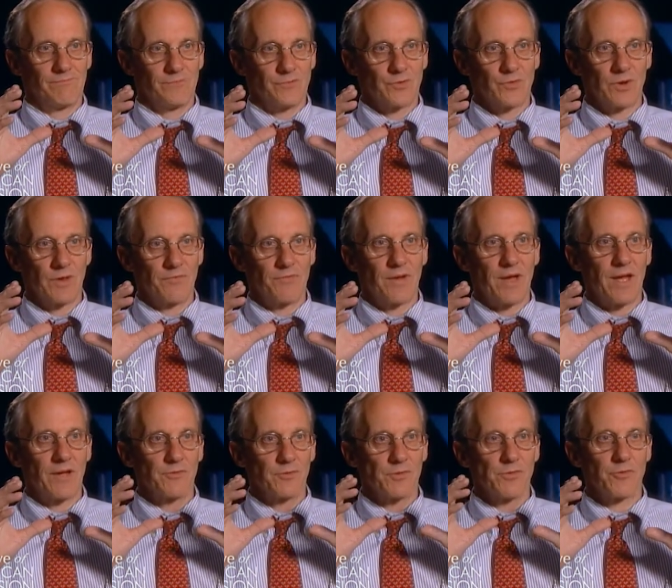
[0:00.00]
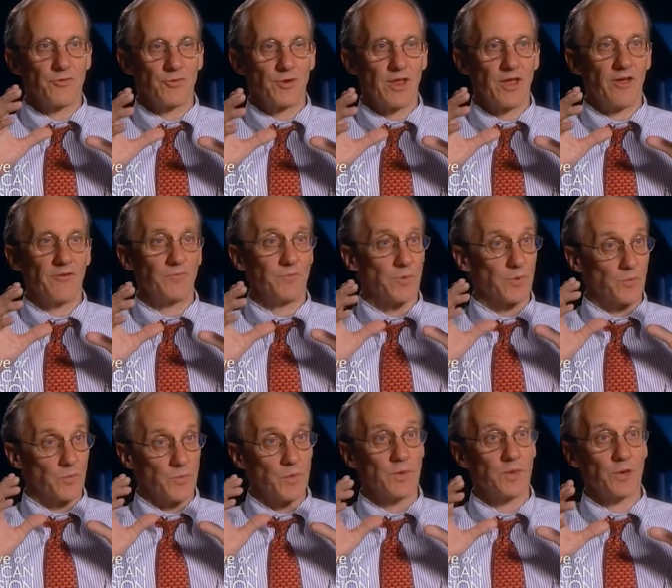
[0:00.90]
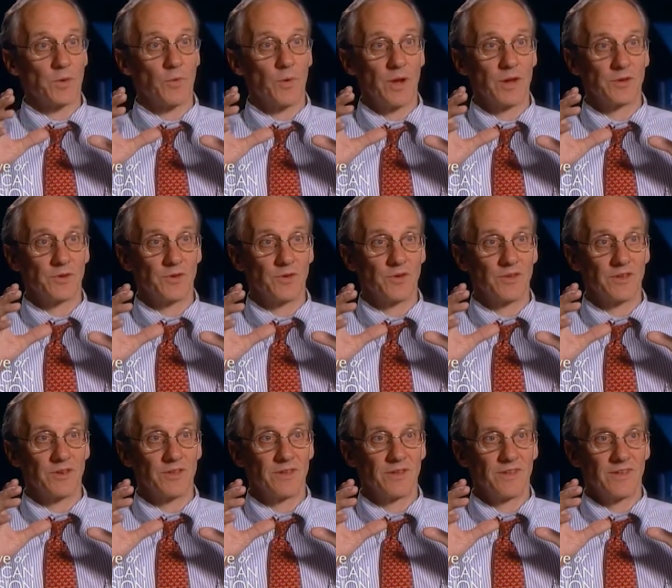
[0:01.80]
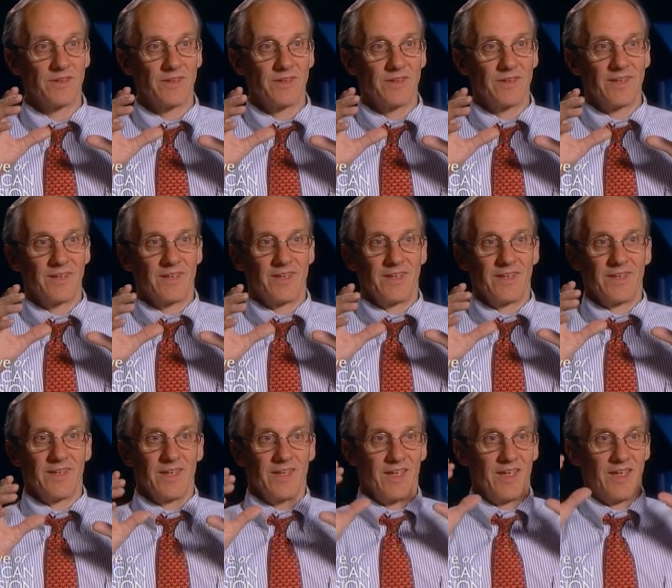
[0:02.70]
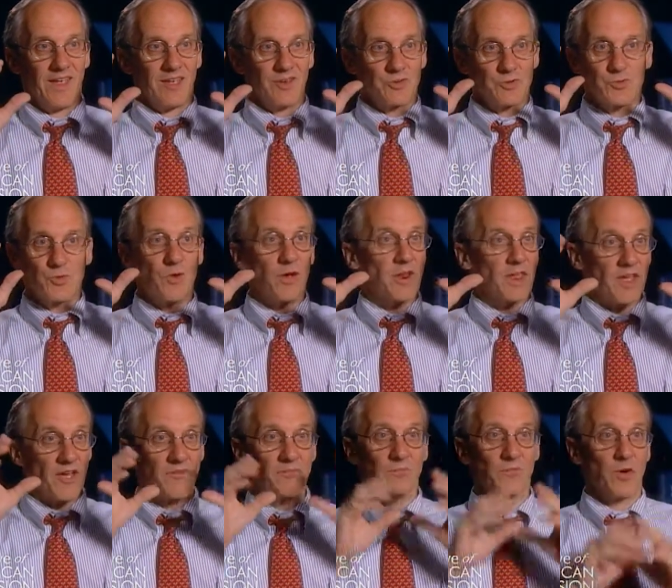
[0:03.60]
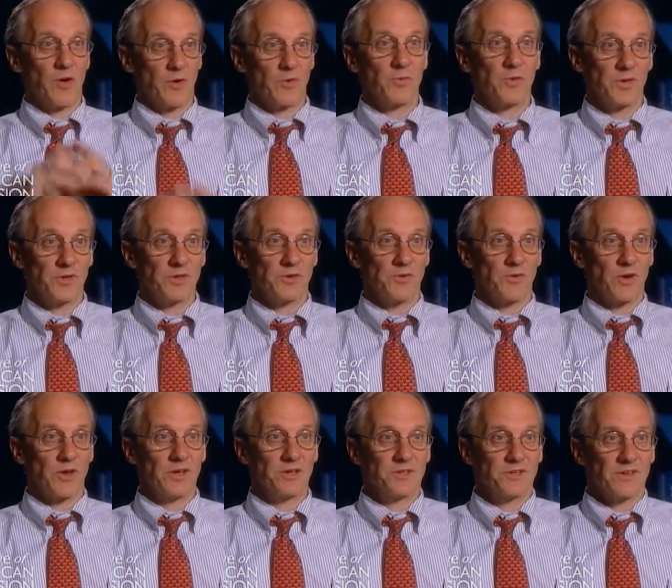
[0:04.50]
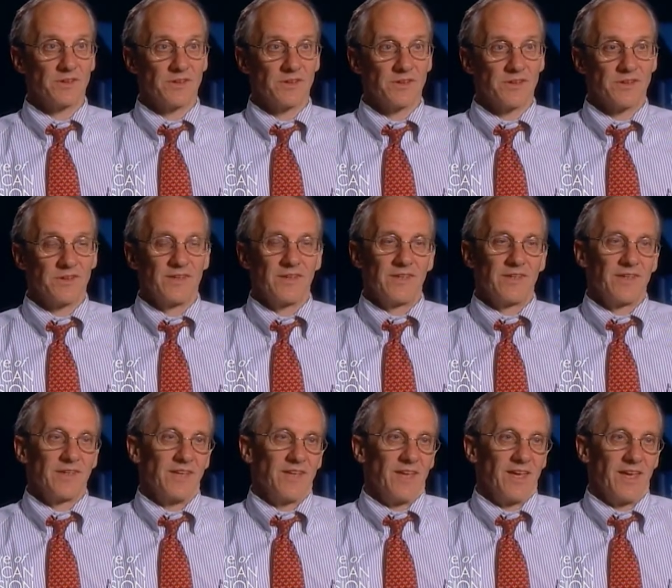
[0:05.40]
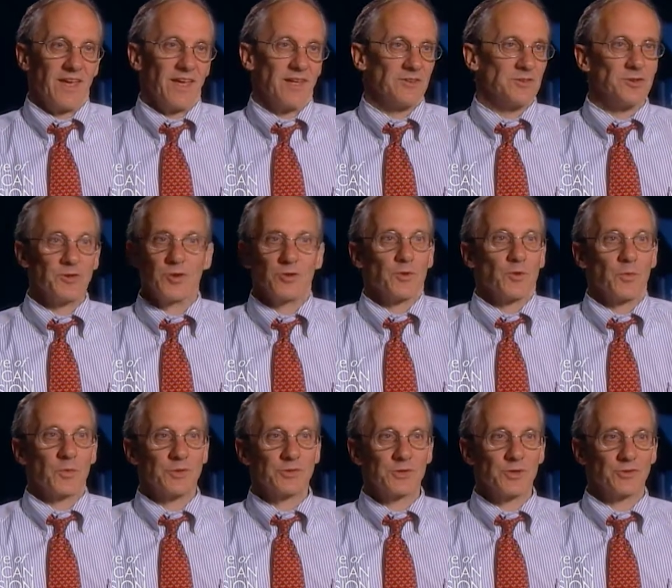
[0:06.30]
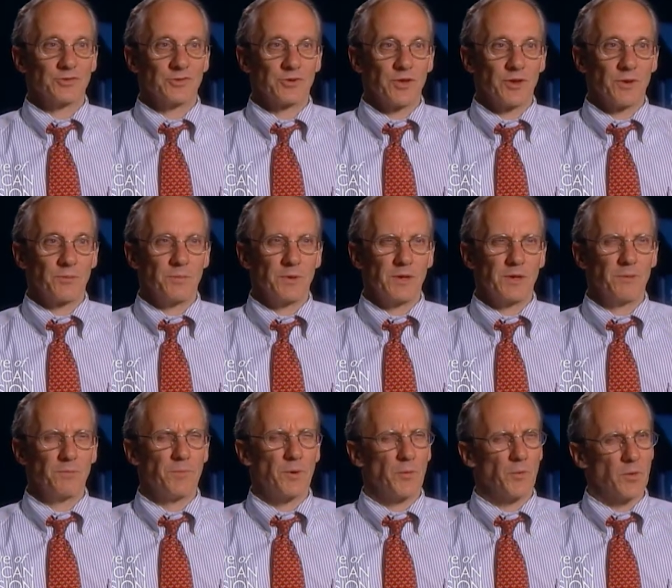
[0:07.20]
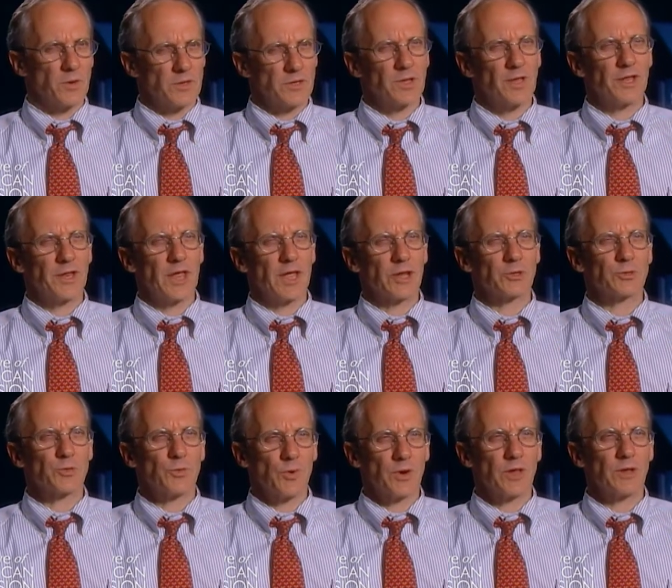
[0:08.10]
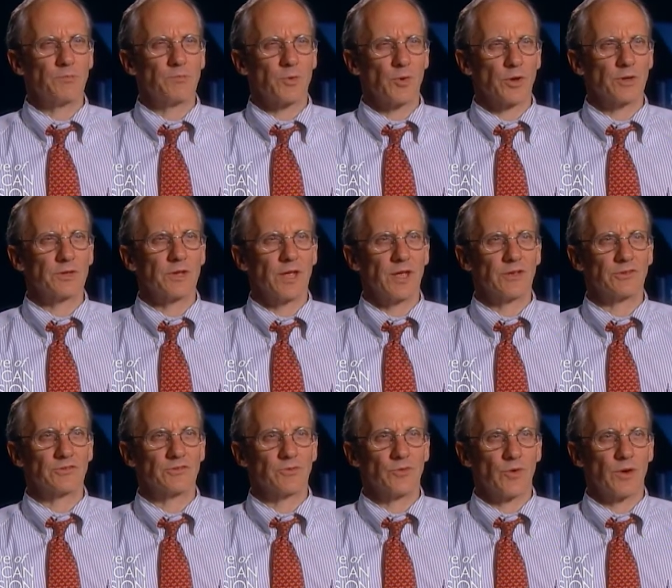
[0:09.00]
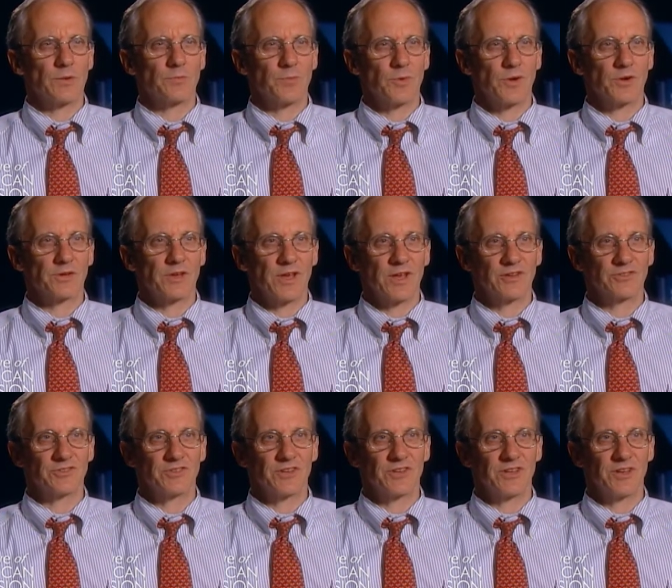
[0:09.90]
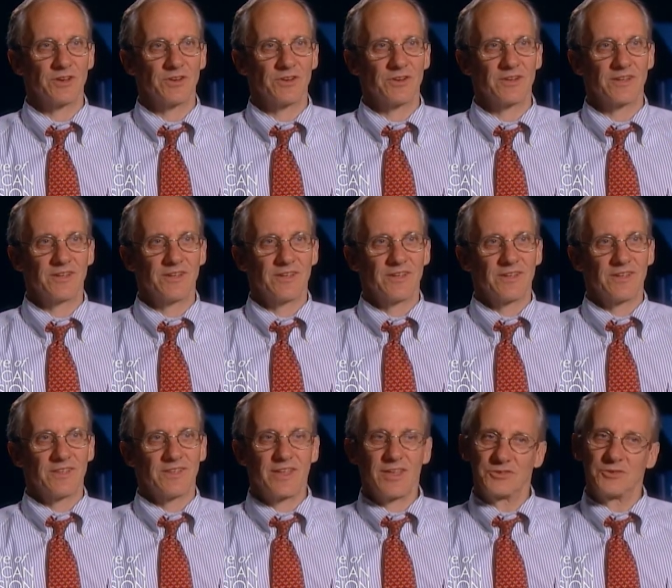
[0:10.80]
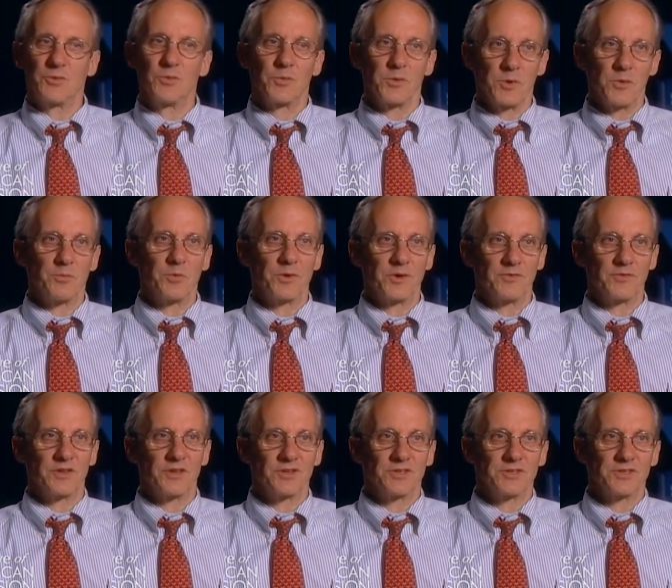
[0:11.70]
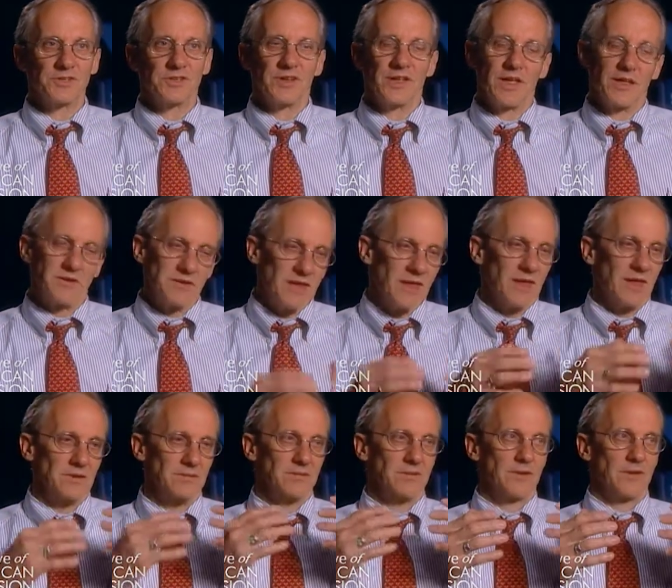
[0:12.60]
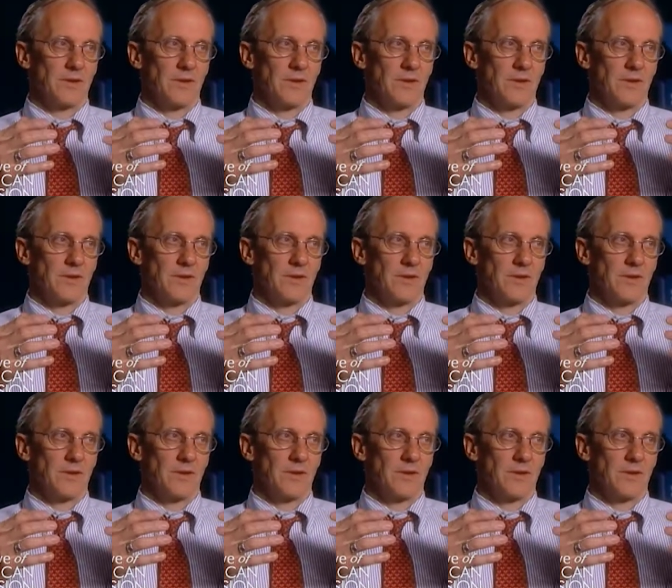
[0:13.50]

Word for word: 25 or 30 of them are really quite good, and 20 of them are really great. And you don't know which those are going to be, but when you lay down 20 broadcast, great broadcasts a year, that's a real privilege. And, and